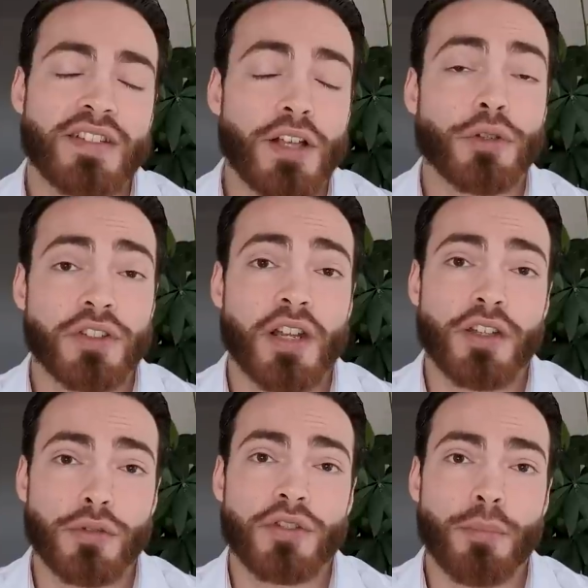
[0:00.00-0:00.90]
a single
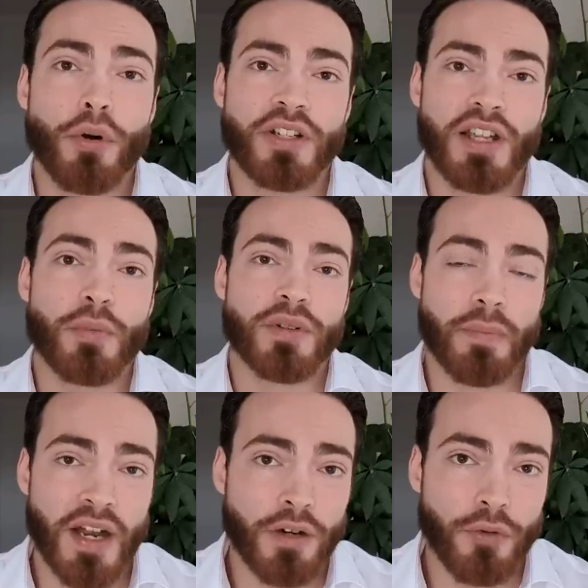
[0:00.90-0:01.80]
study to support that was
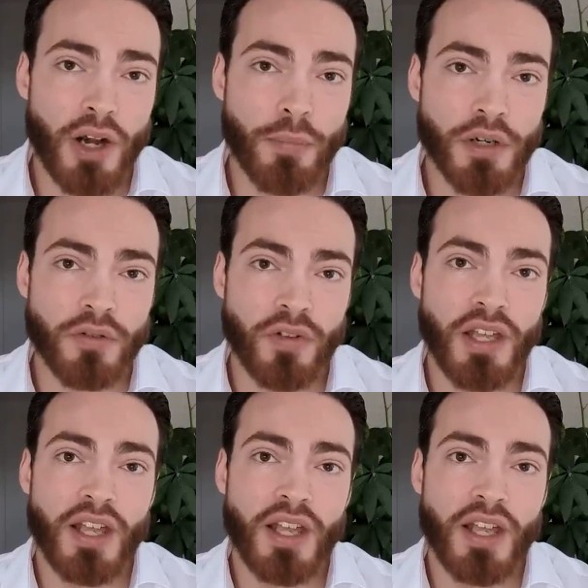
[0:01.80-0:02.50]
better for hypertrophy,